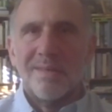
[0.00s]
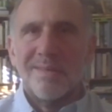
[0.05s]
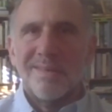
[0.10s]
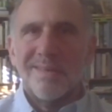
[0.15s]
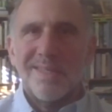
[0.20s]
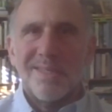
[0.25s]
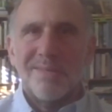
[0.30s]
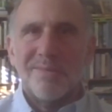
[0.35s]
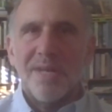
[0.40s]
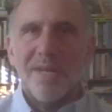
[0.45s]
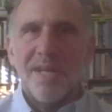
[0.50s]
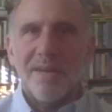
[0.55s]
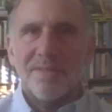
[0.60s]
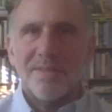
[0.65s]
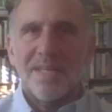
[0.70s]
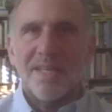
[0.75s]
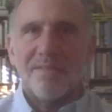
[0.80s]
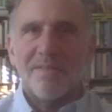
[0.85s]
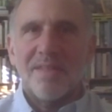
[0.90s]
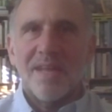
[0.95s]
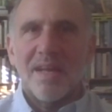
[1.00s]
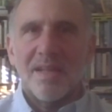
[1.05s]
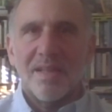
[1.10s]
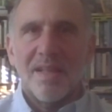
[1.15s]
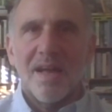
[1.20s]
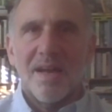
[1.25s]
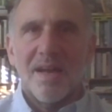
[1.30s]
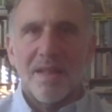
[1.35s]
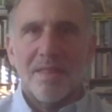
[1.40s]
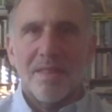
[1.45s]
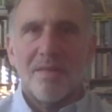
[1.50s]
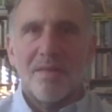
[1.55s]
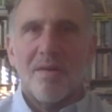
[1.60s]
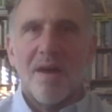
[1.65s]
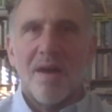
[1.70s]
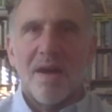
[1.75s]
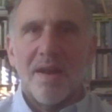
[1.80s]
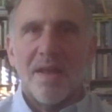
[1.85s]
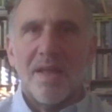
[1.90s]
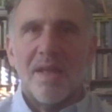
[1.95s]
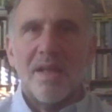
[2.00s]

Well, you wouldn't have to give that a lot of thought.